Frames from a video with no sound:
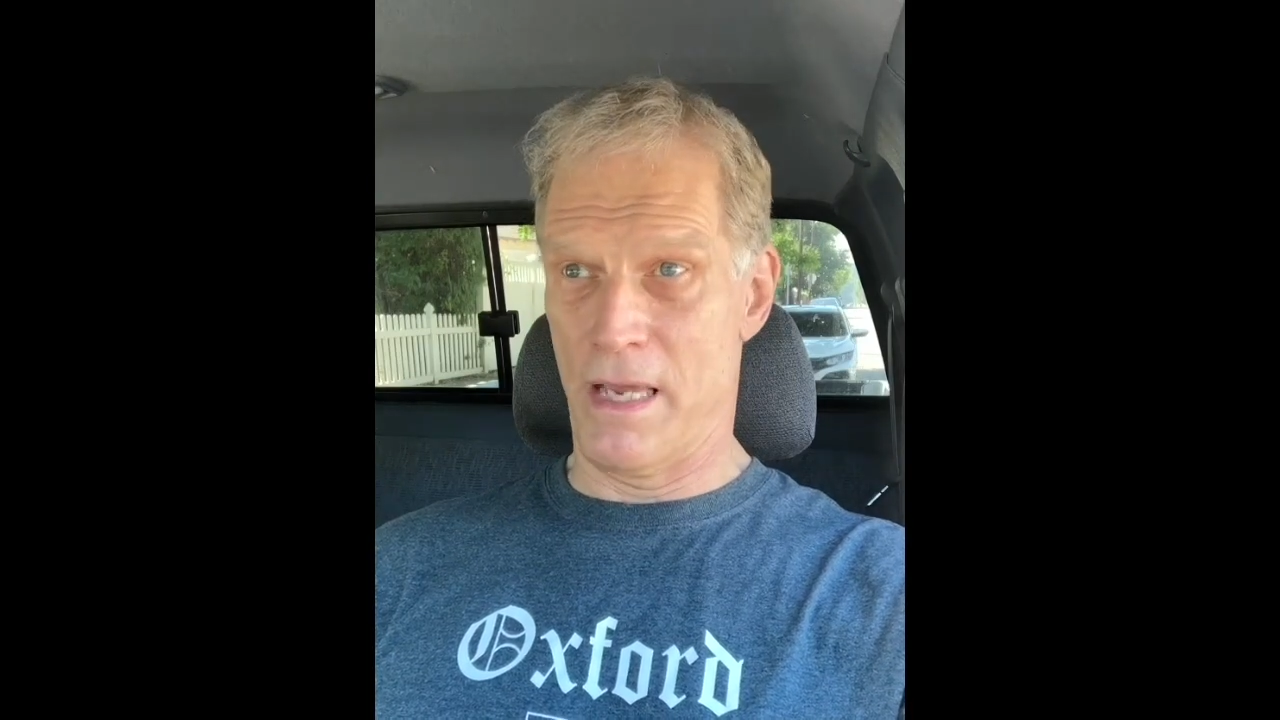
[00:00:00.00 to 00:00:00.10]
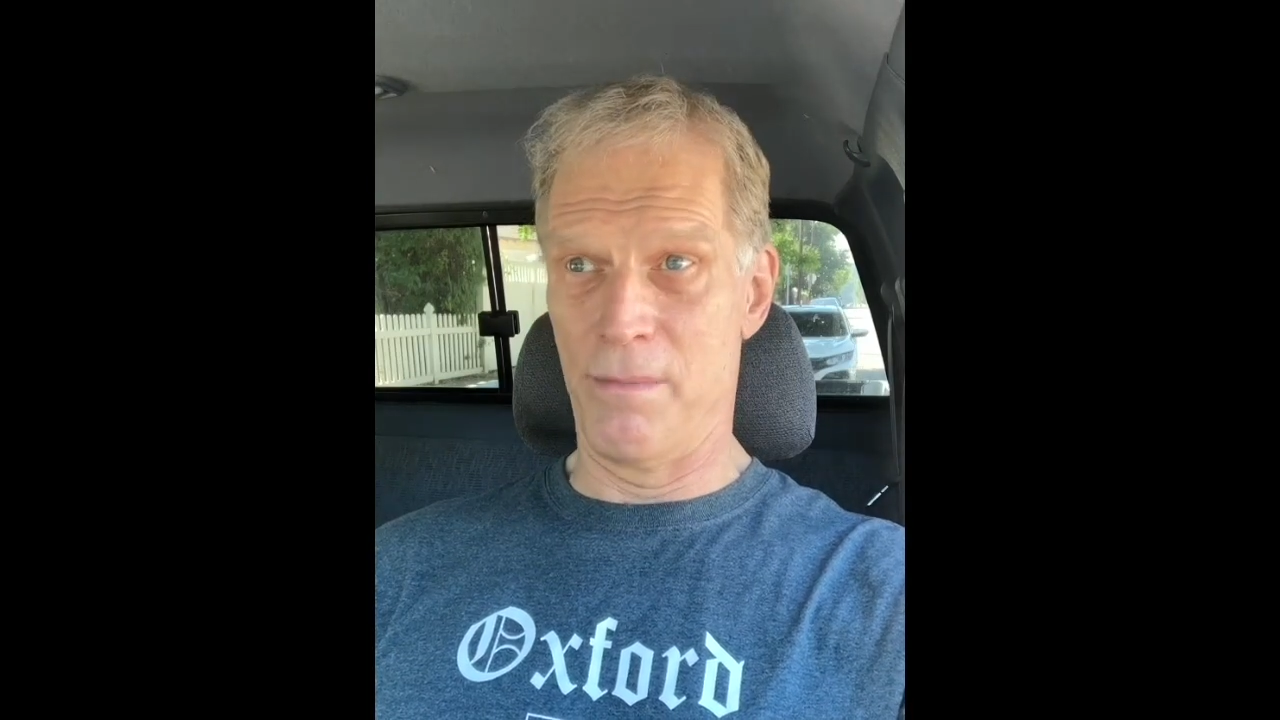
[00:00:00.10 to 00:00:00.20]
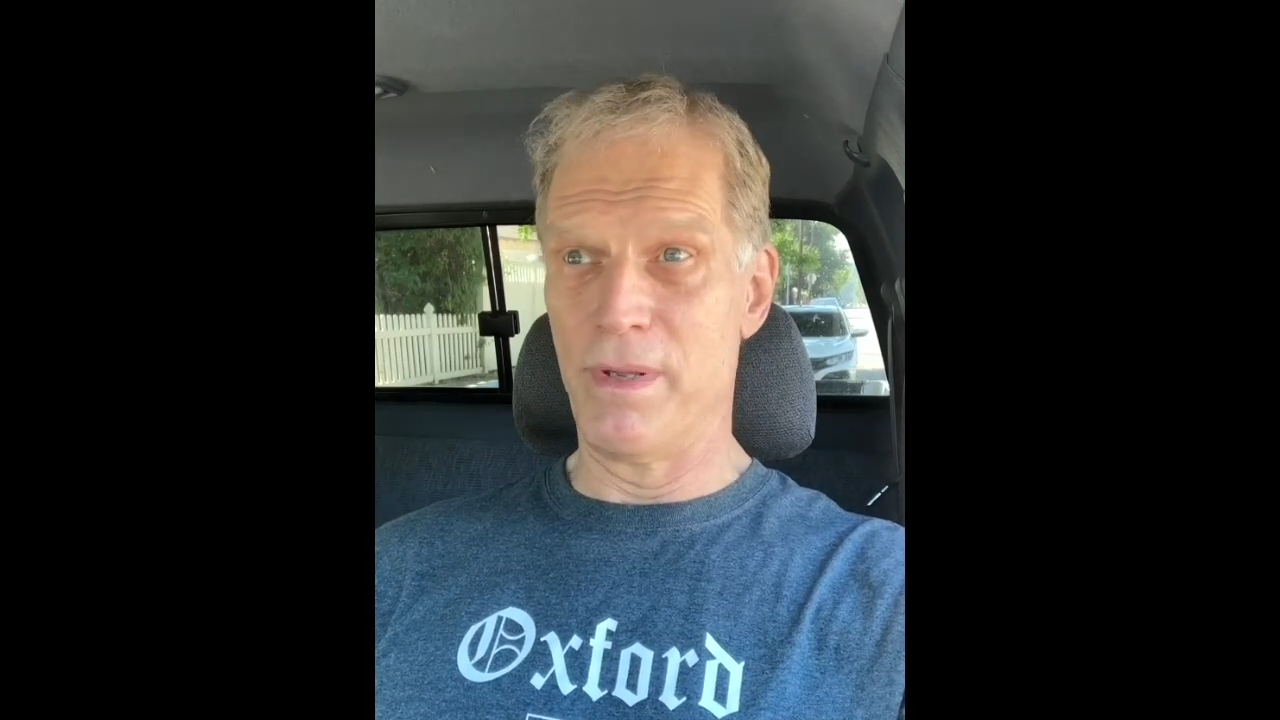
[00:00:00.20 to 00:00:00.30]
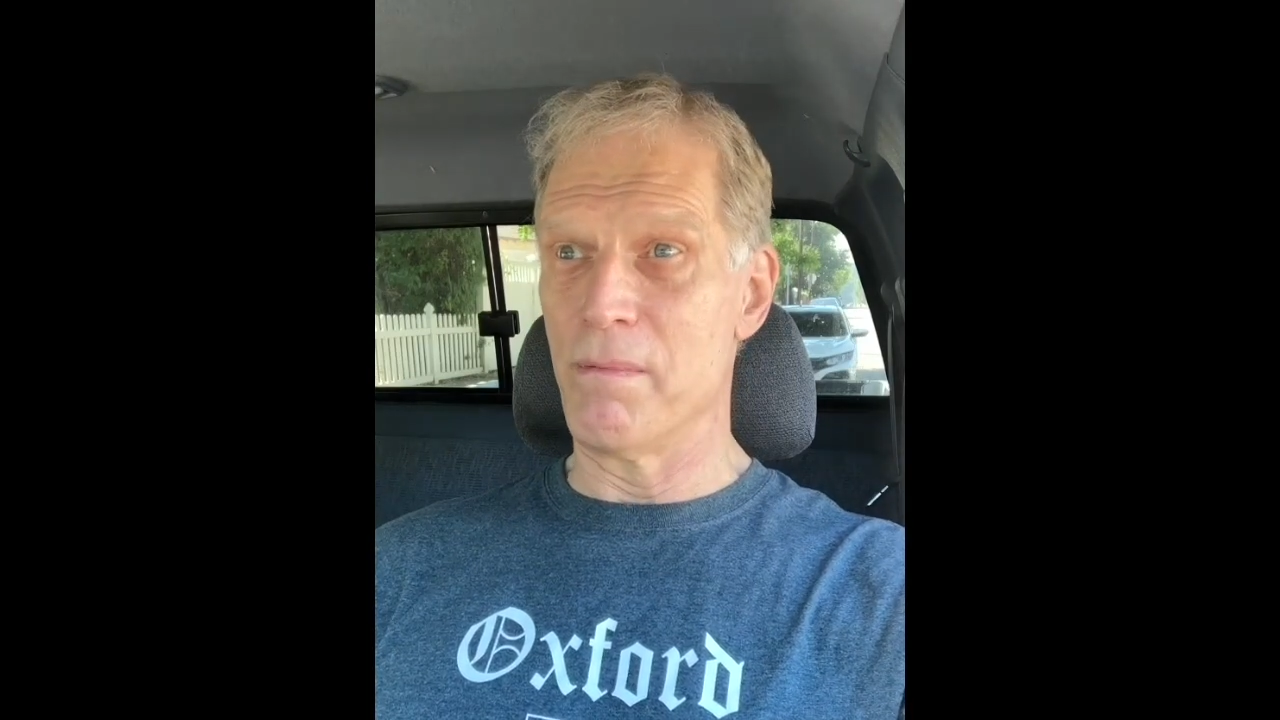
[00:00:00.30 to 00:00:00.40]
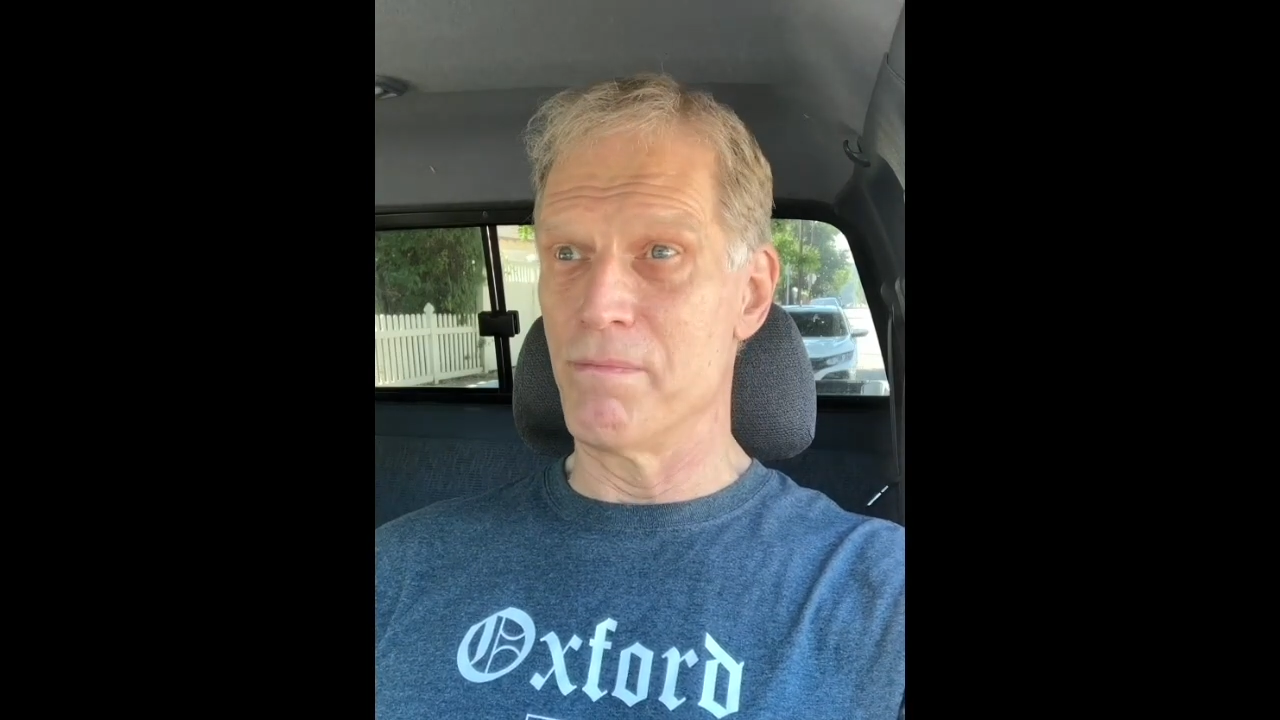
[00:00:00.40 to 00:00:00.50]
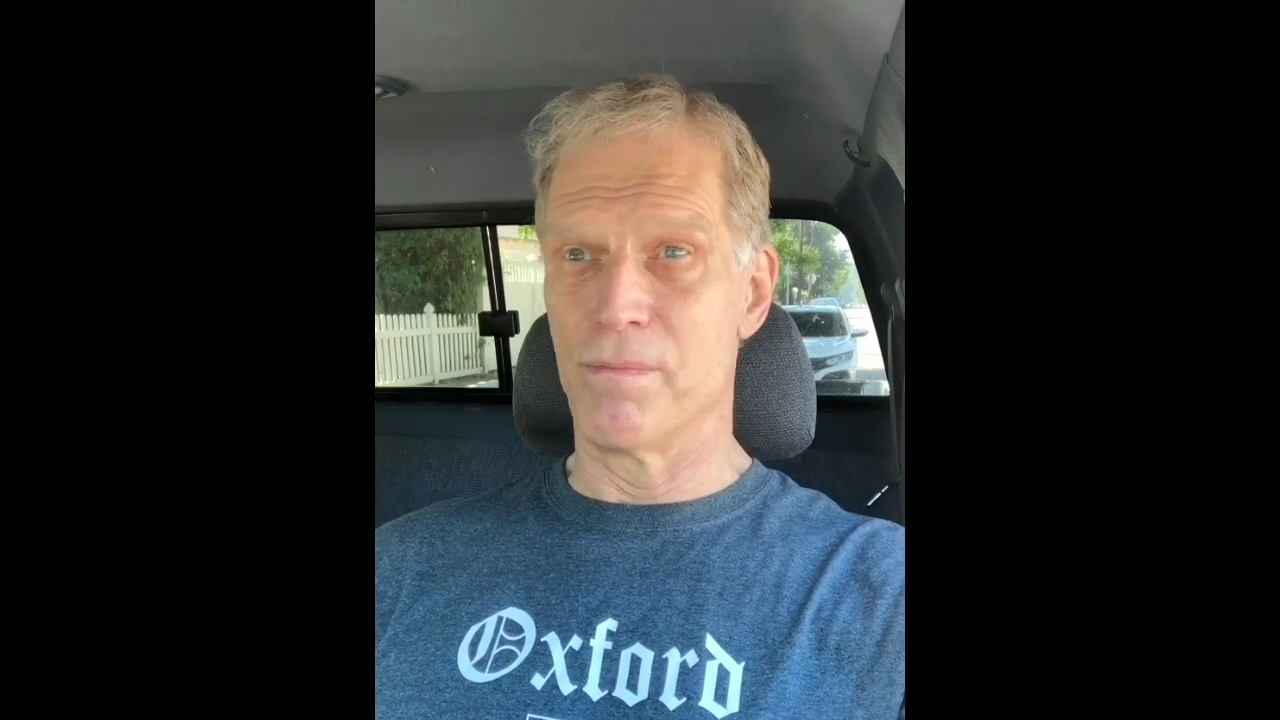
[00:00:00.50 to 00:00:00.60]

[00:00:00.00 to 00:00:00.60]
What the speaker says: can be